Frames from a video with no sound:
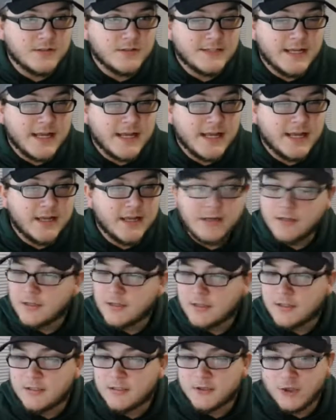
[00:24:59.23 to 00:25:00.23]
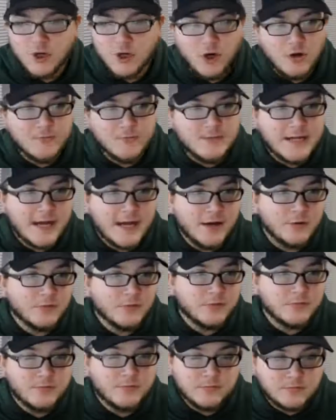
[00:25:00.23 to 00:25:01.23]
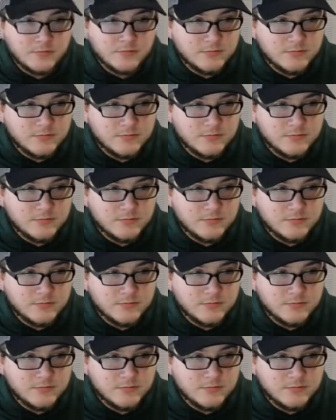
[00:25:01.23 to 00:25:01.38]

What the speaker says: say, calm down.